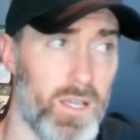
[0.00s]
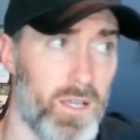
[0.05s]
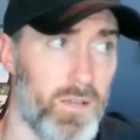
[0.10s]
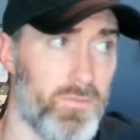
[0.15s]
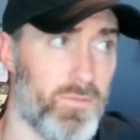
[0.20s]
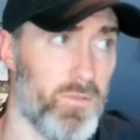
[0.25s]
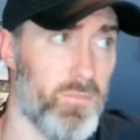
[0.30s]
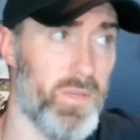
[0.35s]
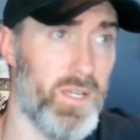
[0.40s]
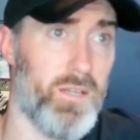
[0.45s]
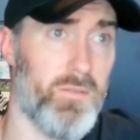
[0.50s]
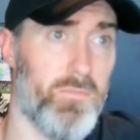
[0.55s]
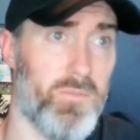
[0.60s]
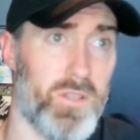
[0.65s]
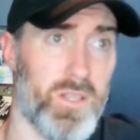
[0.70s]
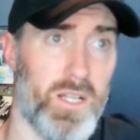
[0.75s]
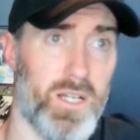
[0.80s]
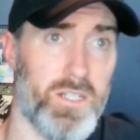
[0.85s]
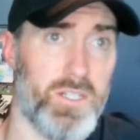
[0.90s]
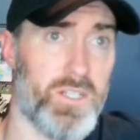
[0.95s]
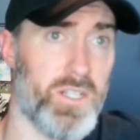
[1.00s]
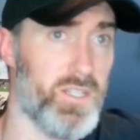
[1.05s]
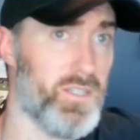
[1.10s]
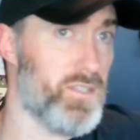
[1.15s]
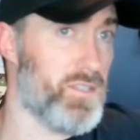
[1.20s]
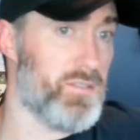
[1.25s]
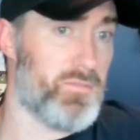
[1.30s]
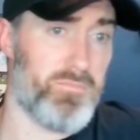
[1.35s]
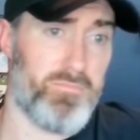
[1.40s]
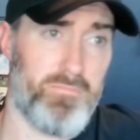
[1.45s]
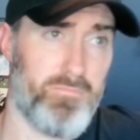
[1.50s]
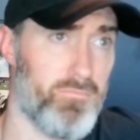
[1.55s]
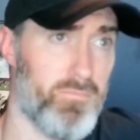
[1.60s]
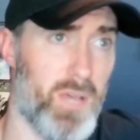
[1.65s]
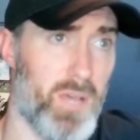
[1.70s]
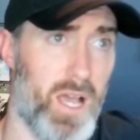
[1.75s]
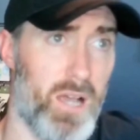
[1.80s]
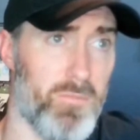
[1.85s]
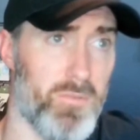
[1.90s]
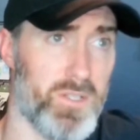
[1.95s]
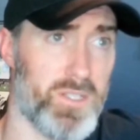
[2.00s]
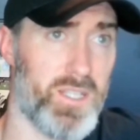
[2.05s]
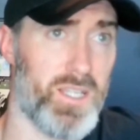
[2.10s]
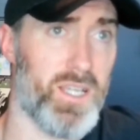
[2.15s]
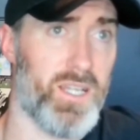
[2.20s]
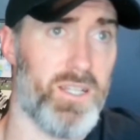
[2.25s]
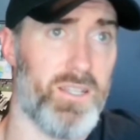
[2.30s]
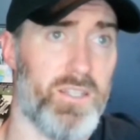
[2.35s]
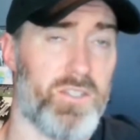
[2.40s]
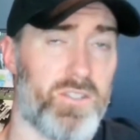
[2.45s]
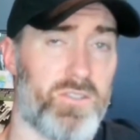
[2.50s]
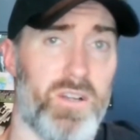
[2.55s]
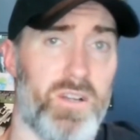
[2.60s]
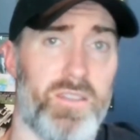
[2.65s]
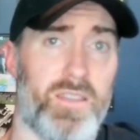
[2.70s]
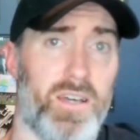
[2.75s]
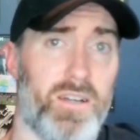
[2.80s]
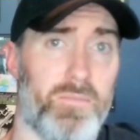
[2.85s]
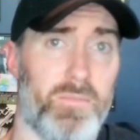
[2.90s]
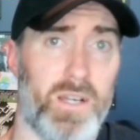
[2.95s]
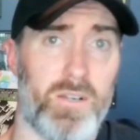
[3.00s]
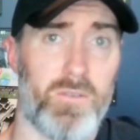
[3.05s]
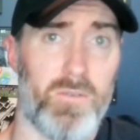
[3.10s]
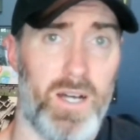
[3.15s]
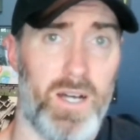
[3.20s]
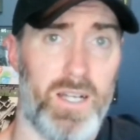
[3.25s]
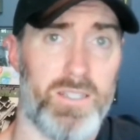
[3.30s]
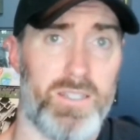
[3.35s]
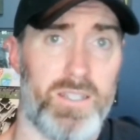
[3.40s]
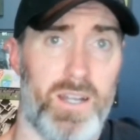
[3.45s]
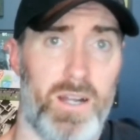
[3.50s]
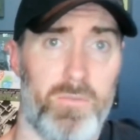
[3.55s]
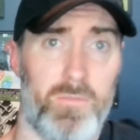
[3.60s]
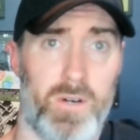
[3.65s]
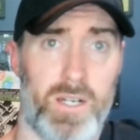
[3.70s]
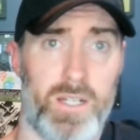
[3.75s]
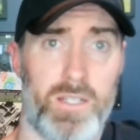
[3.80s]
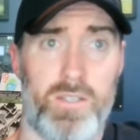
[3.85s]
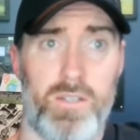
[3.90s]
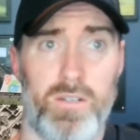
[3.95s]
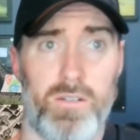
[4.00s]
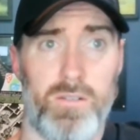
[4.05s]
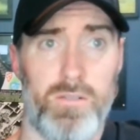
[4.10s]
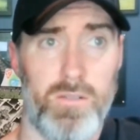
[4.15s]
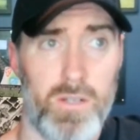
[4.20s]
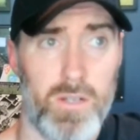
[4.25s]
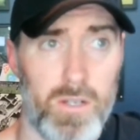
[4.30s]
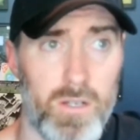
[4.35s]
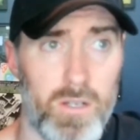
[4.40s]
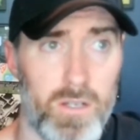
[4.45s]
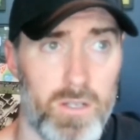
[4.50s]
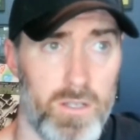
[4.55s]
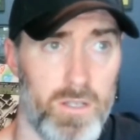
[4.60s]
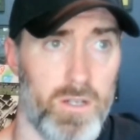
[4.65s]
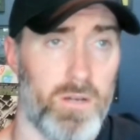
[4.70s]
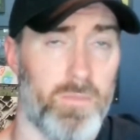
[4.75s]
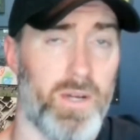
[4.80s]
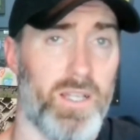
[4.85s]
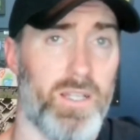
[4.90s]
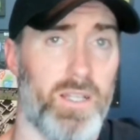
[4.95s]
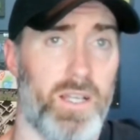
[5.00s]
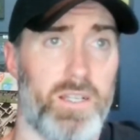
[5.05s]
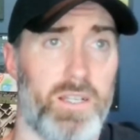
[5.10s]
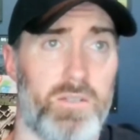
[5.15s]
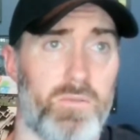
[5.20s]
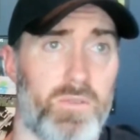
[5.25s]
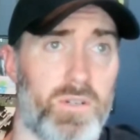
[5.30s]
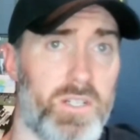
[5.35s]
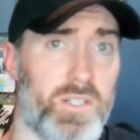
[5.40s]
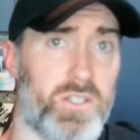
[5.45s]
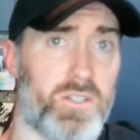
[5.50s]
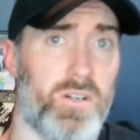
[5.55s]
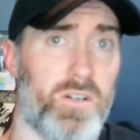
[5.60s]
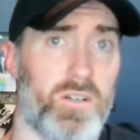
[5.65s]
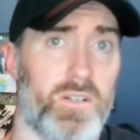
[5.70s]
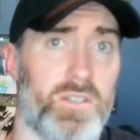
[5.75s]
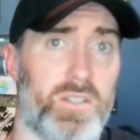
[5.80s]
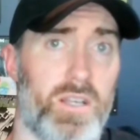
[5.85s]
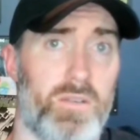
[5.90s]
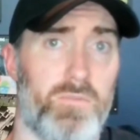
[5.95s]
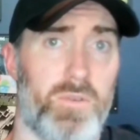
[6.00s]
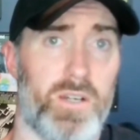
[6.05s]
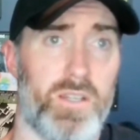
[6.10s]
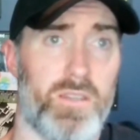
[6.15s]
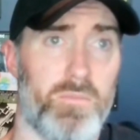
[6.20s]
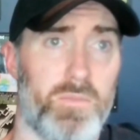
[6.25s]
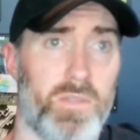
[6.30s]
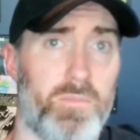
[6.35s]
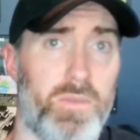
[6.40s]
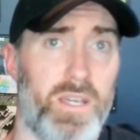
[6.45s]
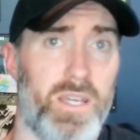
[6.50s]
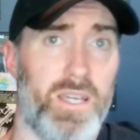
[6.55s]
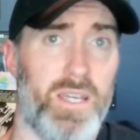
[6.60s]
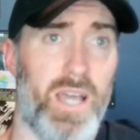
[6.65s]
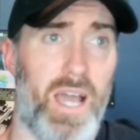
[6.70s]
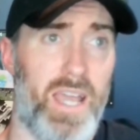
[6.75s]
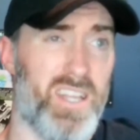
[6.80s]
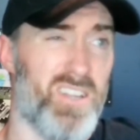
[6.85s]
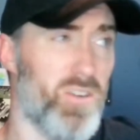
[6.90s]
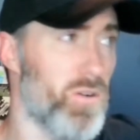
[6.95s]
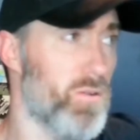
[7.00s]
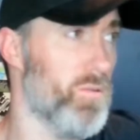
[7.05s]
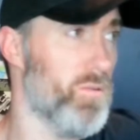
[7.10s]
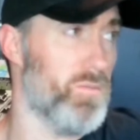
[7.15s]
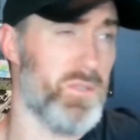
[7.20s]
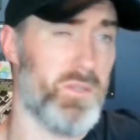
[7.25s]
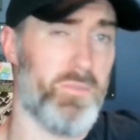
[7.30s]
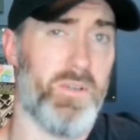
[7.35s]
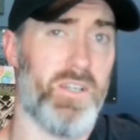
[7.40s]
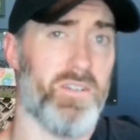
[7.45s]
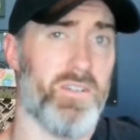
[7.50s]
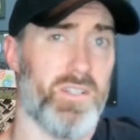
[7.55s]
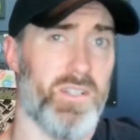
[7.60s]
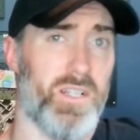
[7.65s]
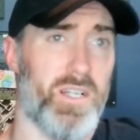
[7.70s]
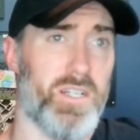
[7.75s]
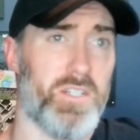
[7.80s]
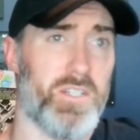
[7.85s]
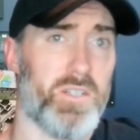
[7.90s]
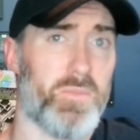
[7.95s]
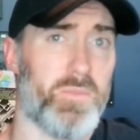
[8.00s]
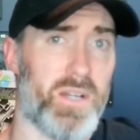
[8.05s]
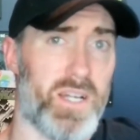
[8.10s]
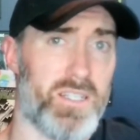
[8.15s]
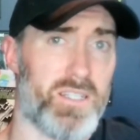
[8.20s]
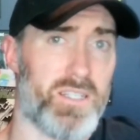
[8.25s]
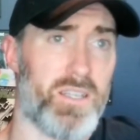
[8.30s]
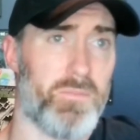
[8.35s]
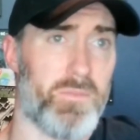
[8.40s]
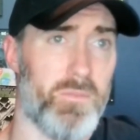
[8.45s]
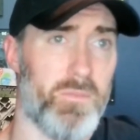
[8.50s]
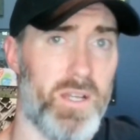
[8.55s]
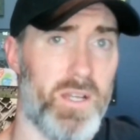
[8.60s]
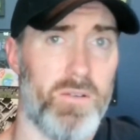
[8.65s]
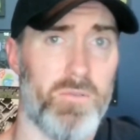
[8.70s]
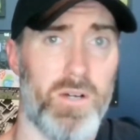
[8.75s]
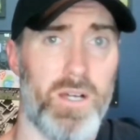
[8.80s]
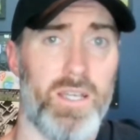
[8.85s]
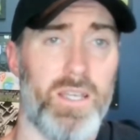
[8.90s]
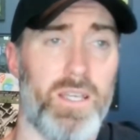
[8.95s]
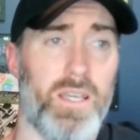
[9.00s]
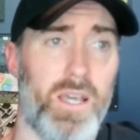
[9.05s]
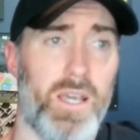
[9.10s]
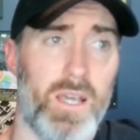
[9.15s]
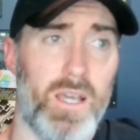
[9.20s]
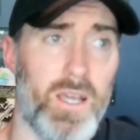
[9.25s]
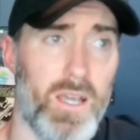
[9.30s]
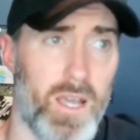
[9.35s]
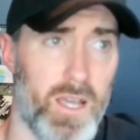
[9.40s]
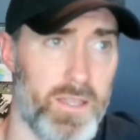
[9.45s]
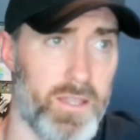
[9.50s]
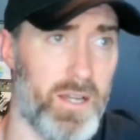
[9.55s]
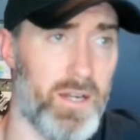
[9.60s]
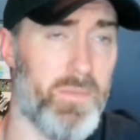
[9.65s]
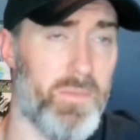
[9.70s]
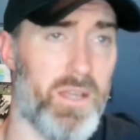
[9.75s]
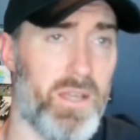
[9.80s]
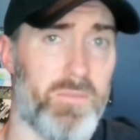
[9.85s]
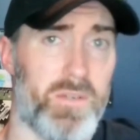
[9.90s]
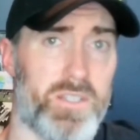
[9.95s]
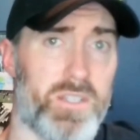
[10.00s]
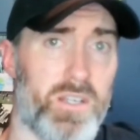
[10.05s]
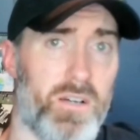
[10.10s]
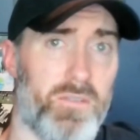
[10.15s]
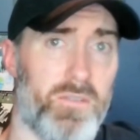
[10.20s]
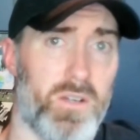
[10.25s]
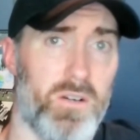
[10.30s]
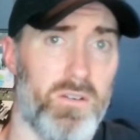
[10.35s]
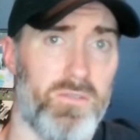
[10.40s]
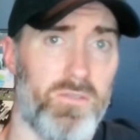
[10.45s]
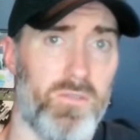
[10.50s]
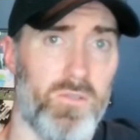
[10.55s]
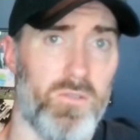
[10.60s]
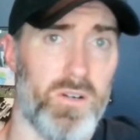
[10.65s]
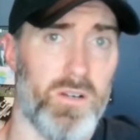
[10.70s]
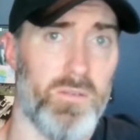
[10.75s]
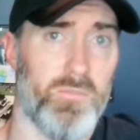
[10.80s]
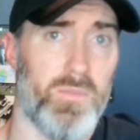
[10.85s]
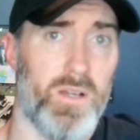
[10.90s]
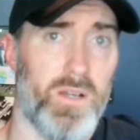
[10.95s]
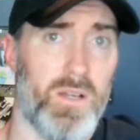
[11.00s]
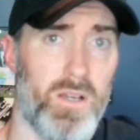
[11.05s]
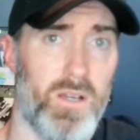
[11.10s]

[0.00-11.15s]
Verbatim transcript: For me, with lunges, I wasn't getting the strength out of my quads that I wanted to. You know, my legs weren't as strong as I wanted them to be. I knew it was because of lunges, but I skipped them anyway, and then I made myself go for them.